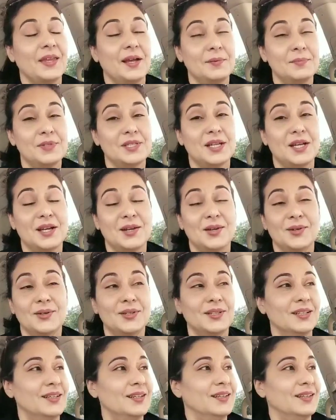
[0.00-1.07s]
I'm
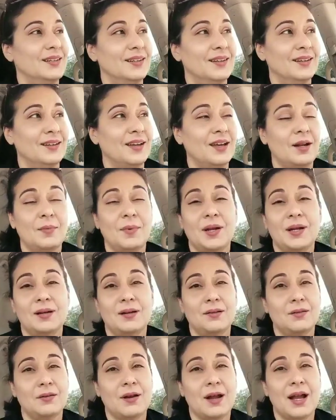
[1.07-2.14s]
tired. Got about
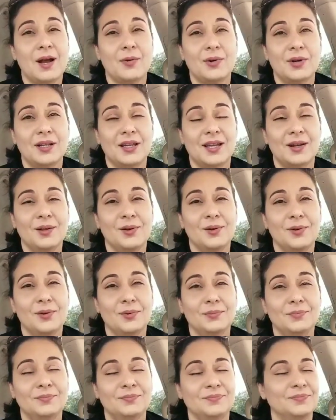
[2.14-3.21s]
another hour to get
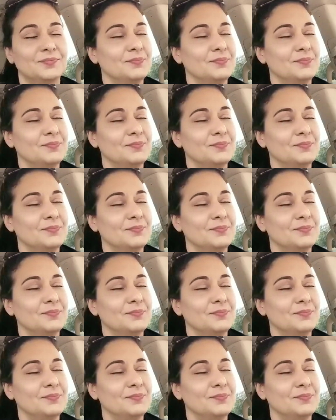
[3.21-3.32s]
home,